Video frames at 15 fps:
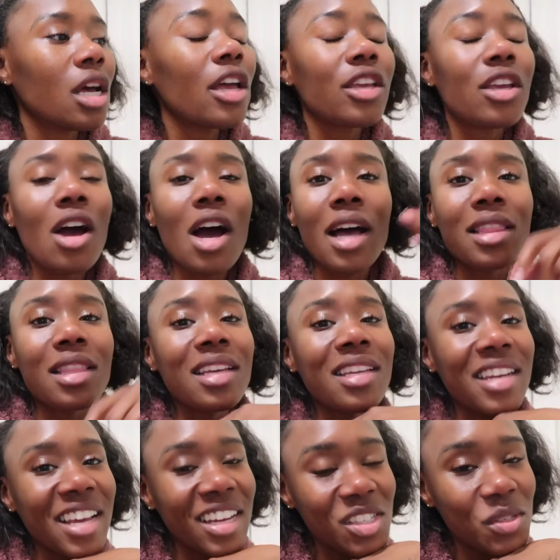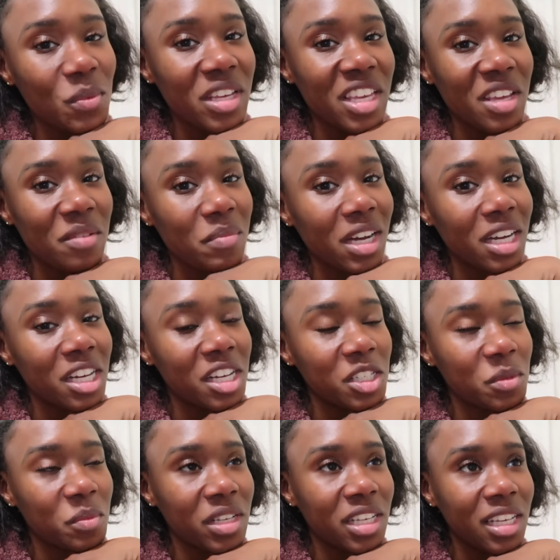Y'all, I think next weekend my
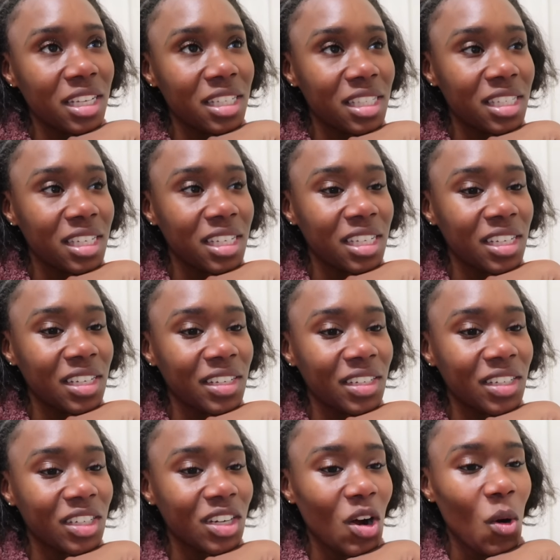husband gets here.